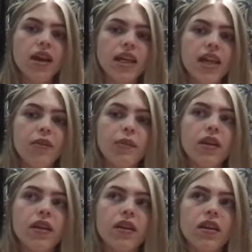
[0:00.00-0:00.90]
I've
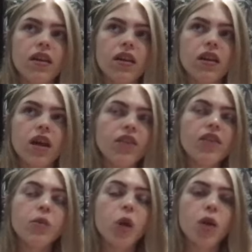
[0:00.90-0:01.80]

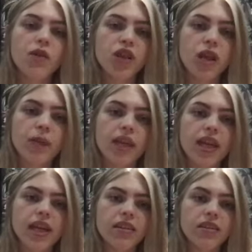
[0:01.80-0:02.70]
never worked with Jamie
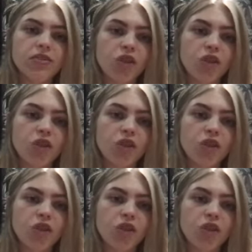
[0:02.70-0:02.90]
as a